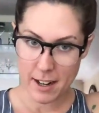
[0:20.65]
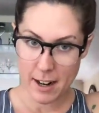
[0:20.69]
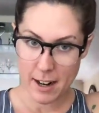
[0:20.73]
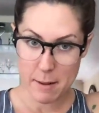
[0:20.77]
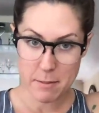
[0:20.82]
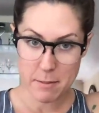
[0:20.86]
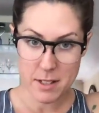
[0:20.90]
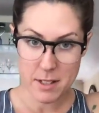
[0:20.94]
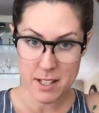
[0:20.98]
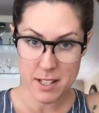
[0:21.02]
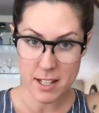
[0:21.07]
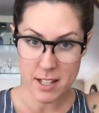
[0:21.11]
I'm
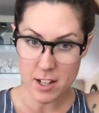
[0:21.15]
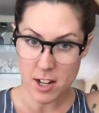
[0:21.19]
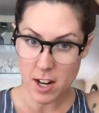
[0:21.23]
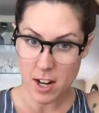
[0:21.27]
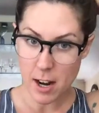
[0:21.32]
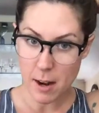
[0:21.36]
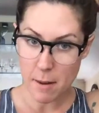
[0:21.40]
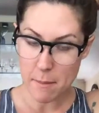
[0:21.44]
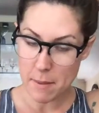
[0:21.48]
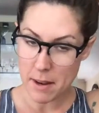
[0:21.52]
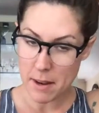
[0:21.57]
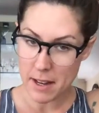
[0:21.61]
such a
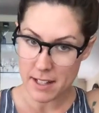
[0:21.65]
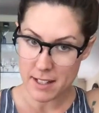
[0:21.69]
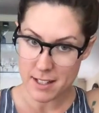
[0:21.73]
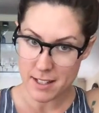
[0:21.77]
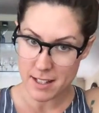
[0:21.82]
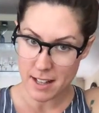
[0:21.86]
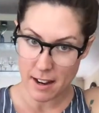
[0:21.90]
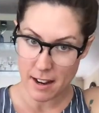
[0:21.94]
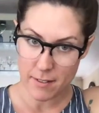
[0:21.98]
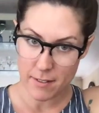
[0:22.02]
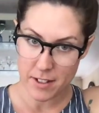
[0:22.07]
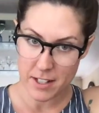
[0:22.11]
hot mess
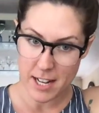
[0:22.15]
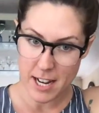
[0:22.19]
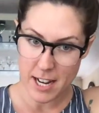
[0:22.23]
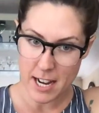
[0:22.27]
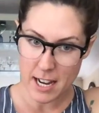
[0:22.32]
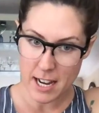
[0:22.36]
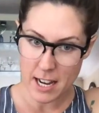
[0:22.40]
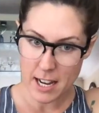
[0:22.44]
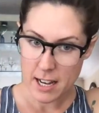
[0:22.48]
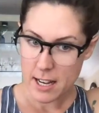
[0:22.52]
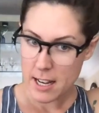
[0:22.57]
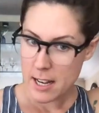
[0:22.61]
every
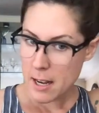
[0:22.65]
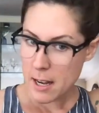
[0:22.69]
day,